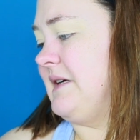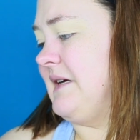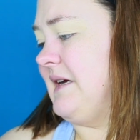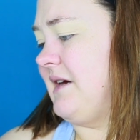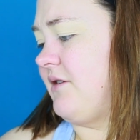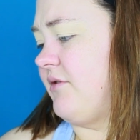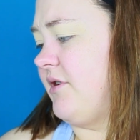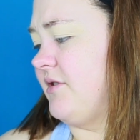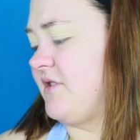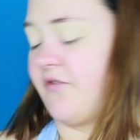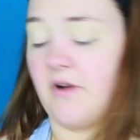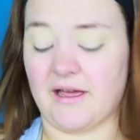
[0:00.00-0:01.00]
don't
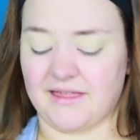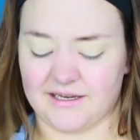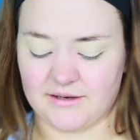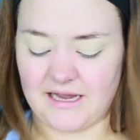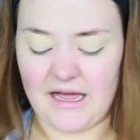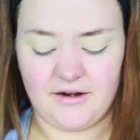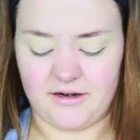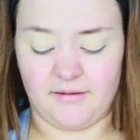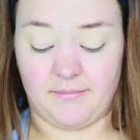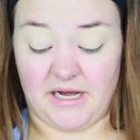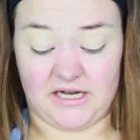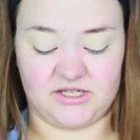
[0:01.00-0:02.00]
know, I think I got it in
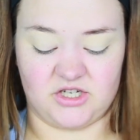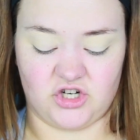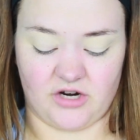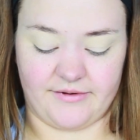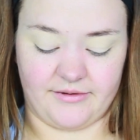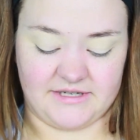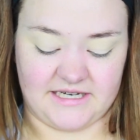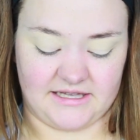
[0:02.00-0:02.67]
a BoxyCharm. I'm going to